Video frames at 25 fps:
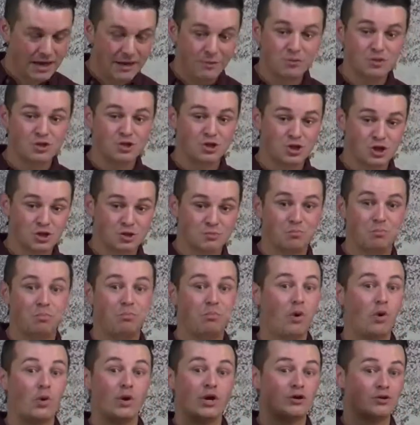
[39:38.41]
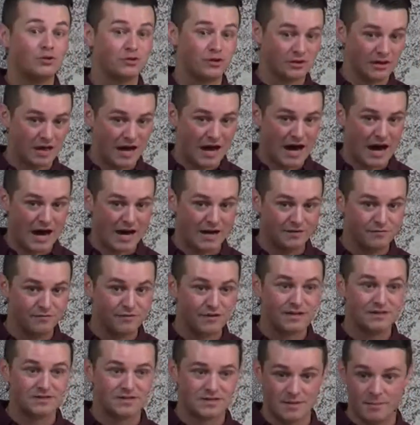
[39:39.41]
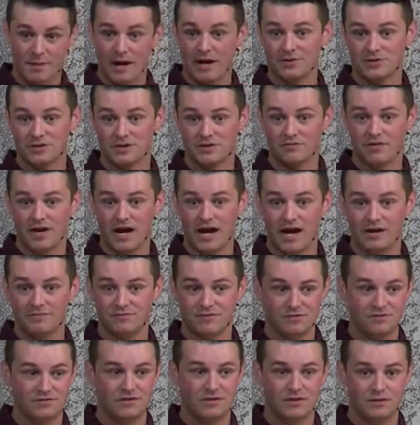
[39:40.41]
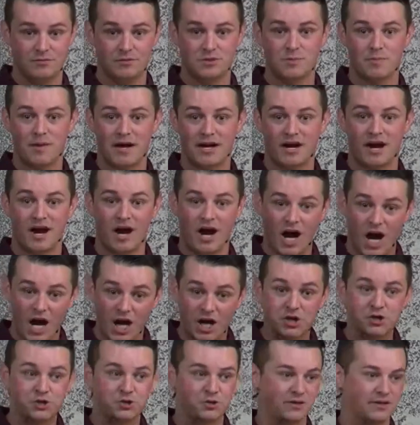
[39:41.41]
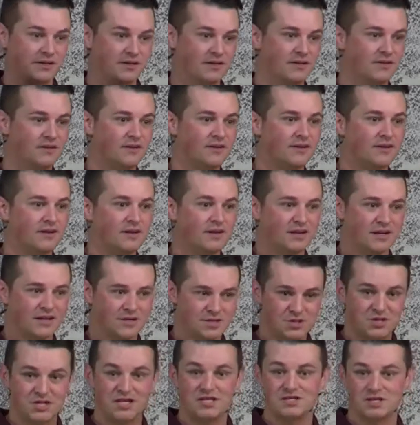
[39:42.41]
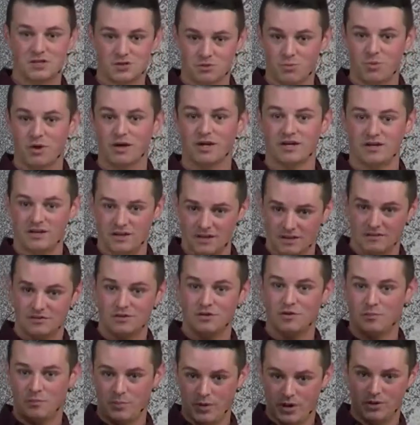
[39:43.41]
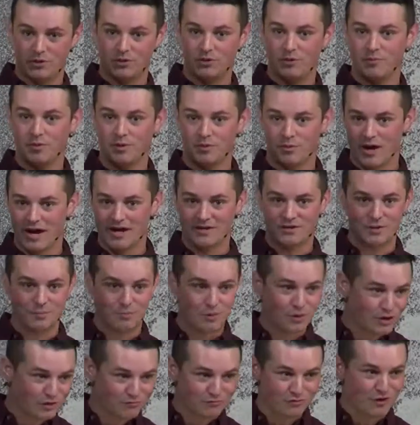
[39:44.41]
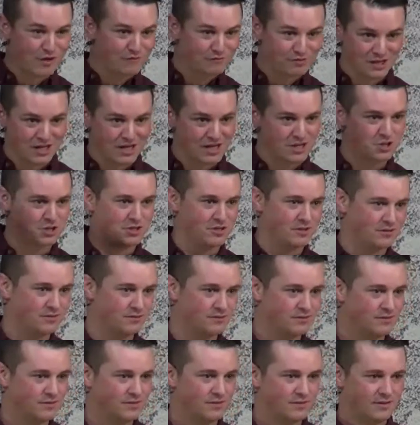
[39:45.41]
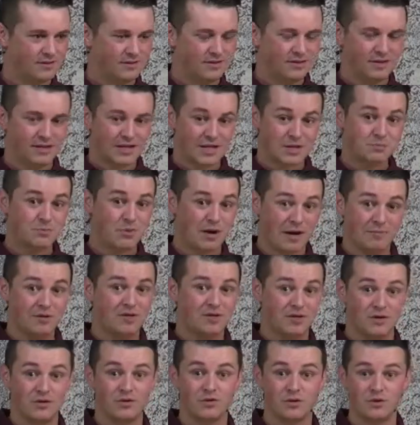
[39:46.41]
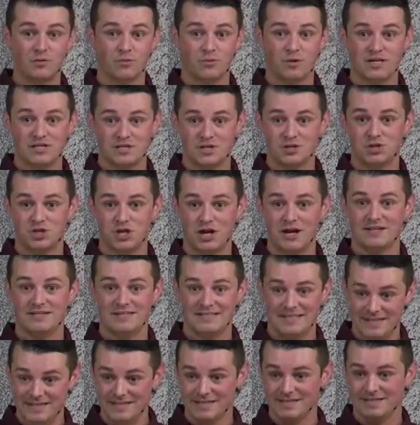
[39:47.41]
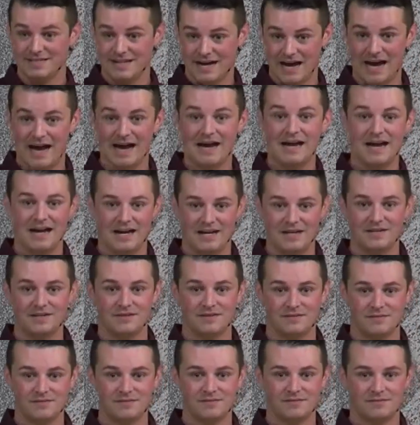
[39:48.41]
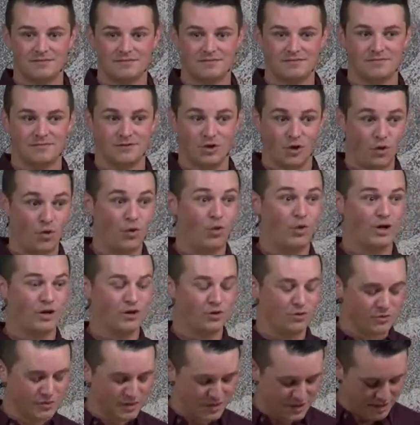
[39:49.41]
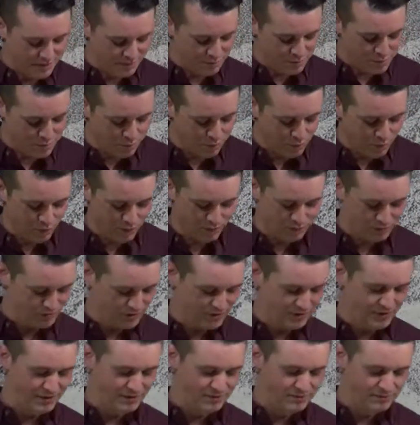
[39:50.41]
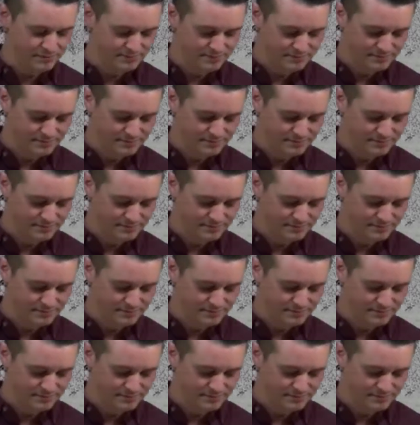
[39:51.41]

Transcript: He was just boiled alive and somehow survived until he was about a hundred, because Jesus wanted to appear to him and write the book of Revelation. It's probably the only reason John didn't die in the oil that he was boiled in.